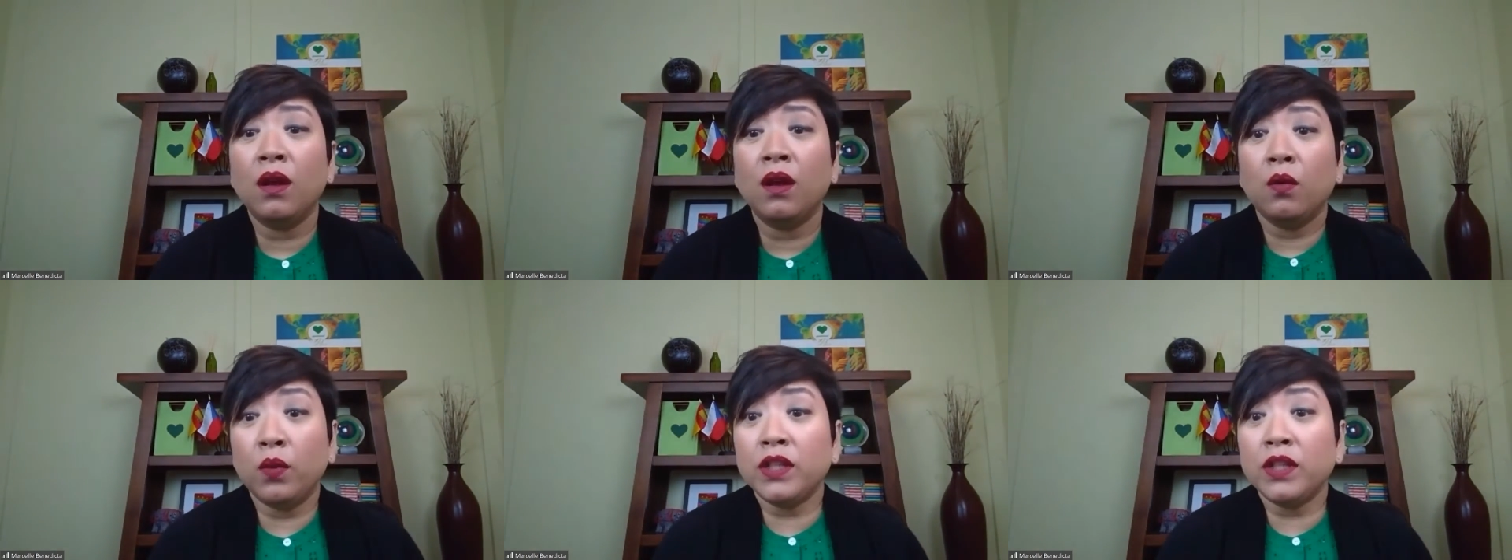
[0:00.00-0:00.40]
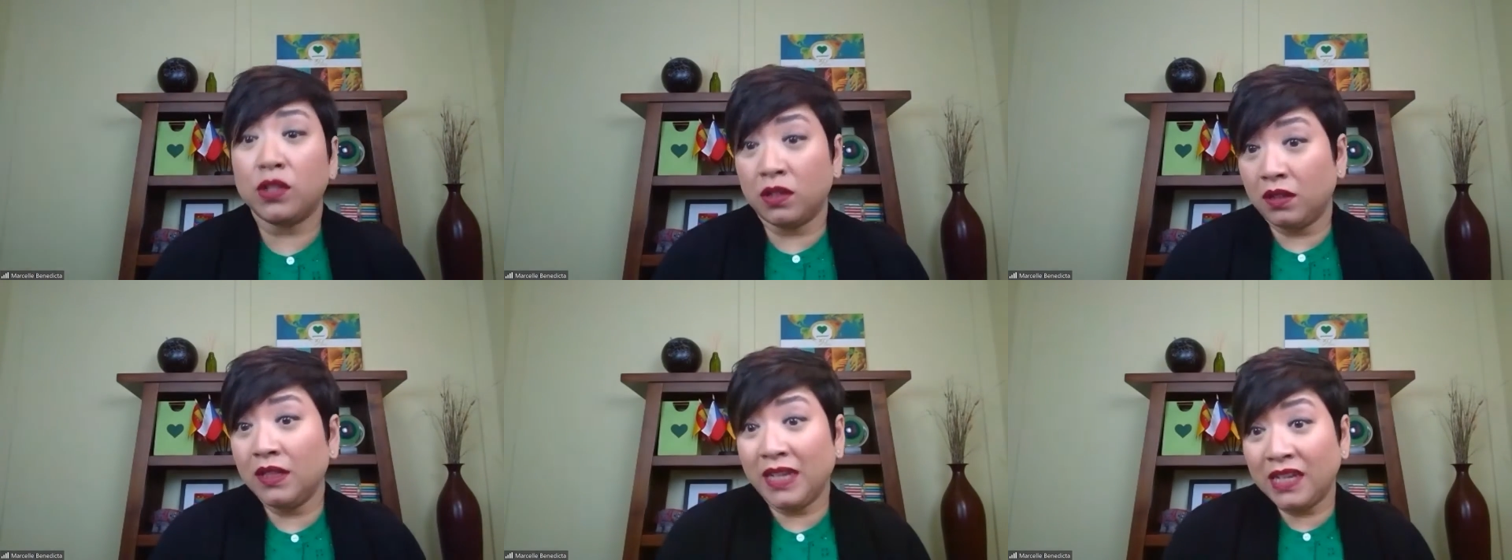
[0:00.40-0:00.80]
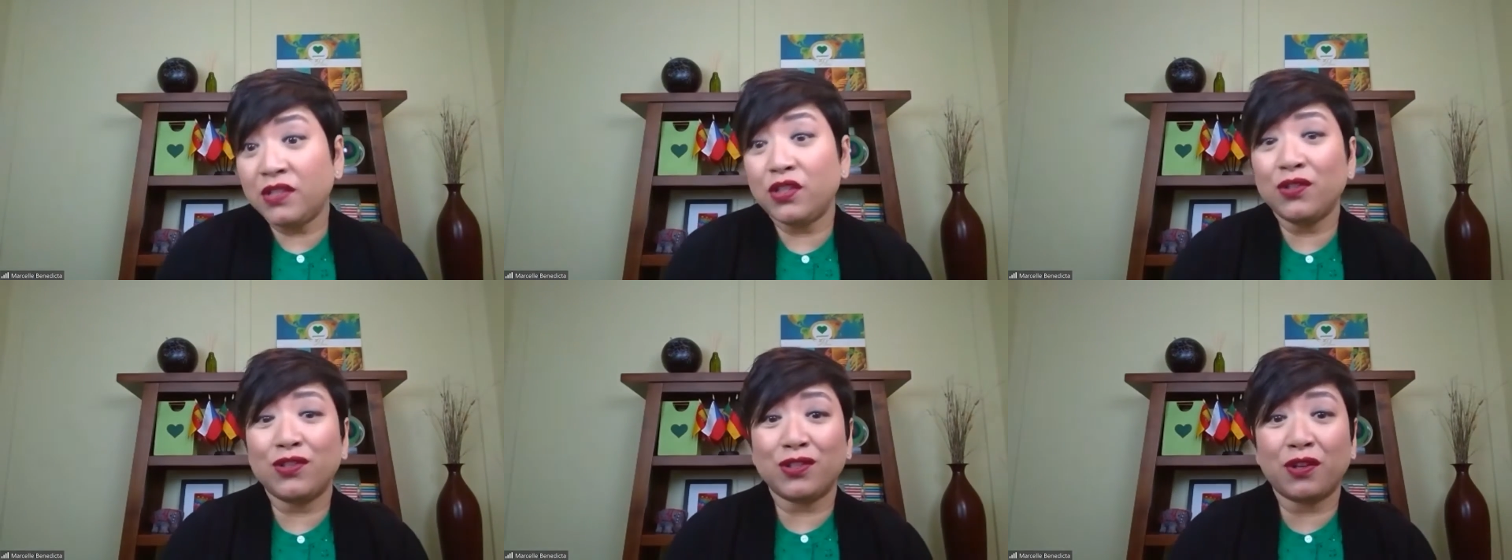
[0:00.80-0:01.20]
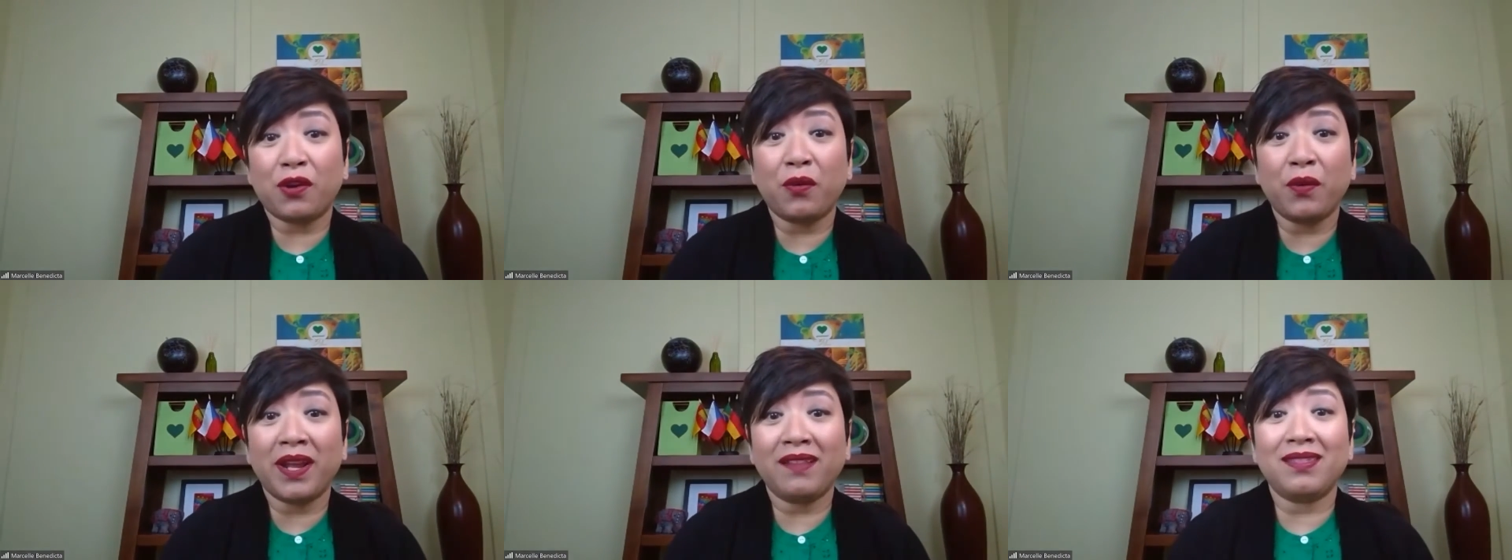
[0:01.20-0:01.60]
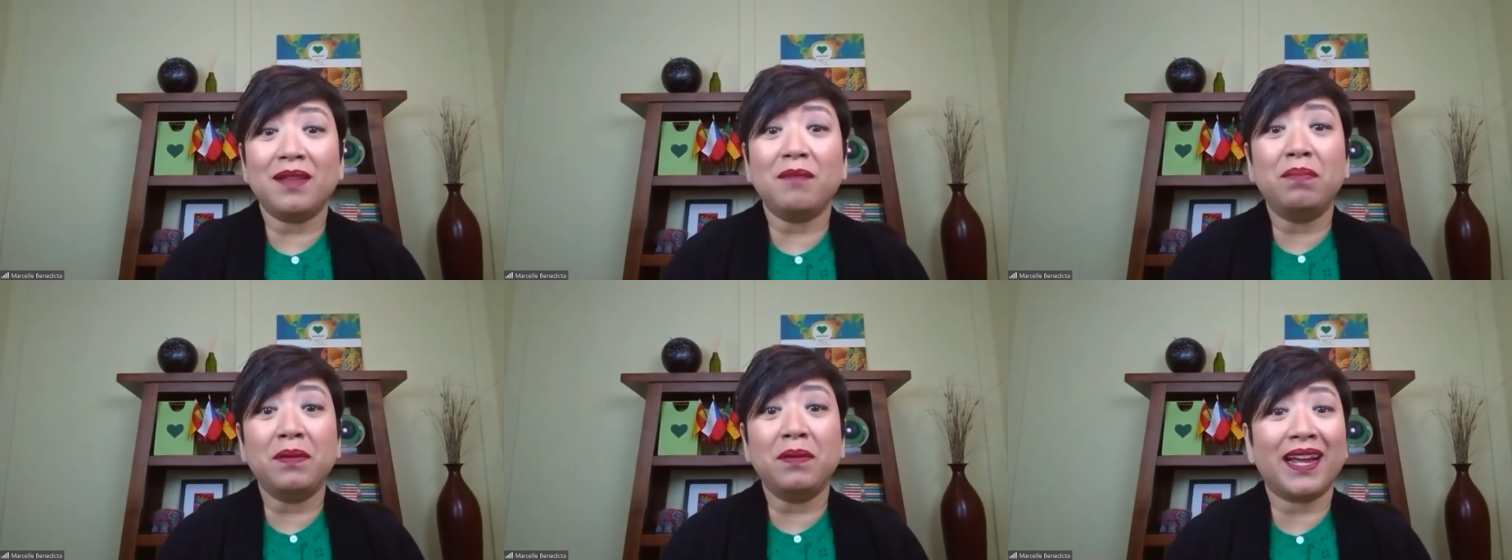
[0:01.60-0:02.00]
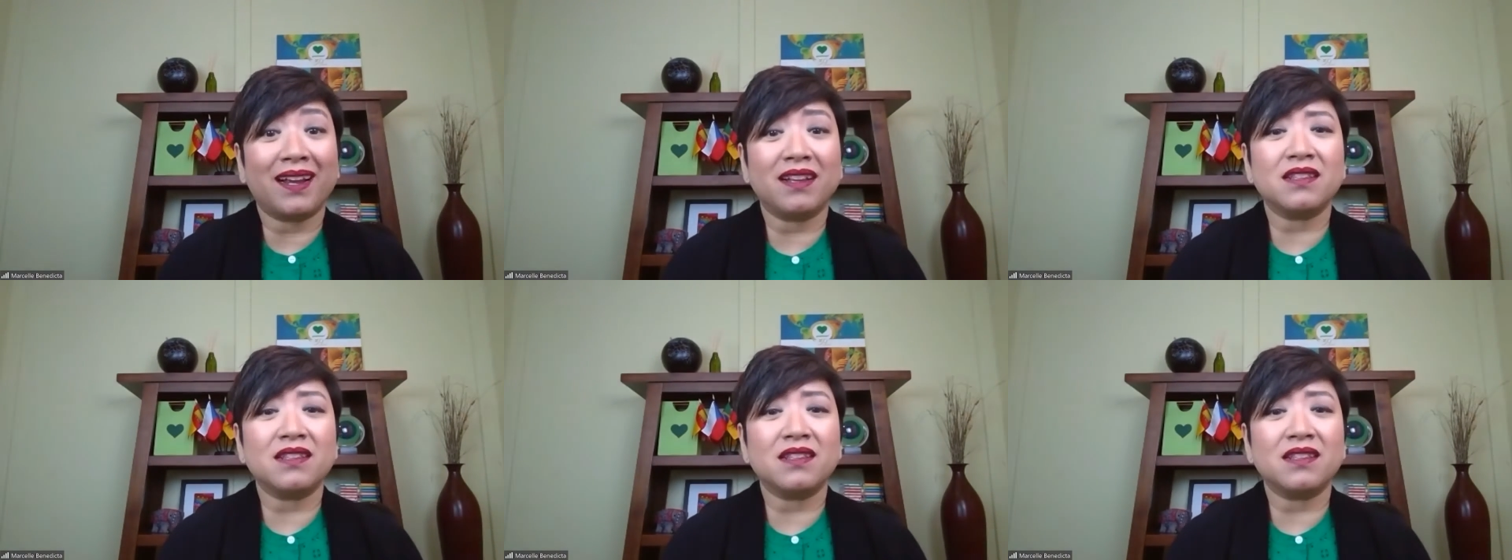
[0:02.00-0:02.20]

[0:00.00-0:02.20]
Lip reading: which leads you to create the Black